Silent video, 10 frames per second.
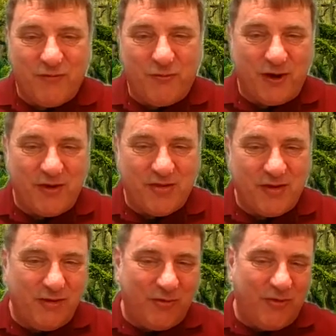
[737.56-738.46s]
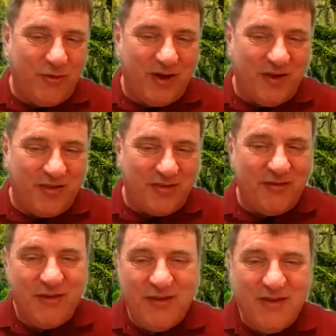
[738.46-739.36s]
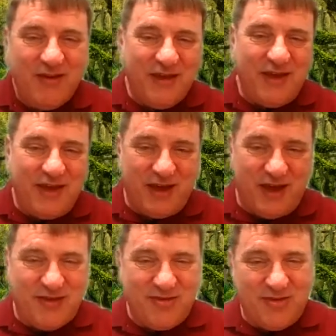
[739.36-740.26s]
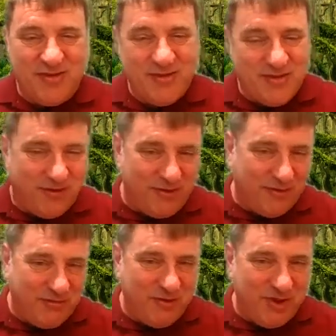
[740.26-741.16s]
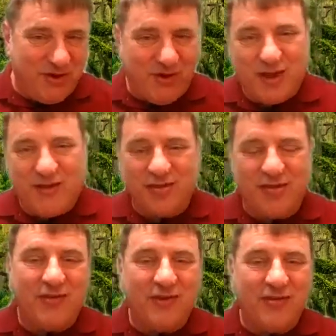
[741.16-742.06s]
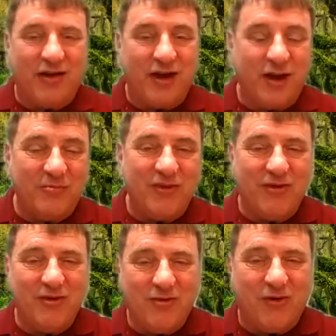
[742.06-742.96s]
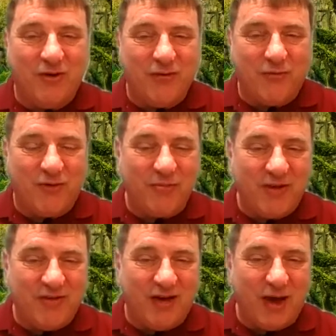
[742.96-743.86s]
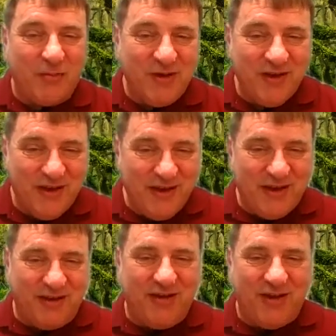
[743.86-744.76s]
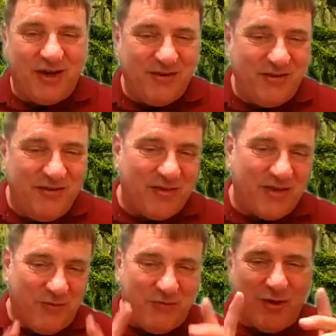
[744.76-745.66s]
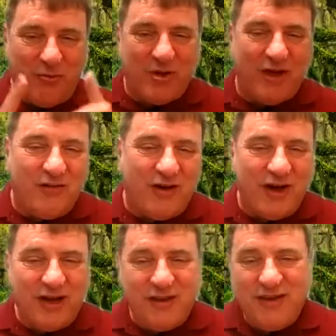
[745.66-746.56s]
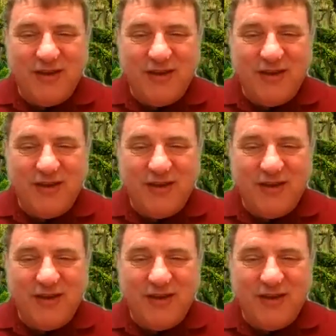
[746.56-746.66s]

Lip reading: fluorescent or luminescent hands, so I can see the time, the glow from the time, and I just have a little pen light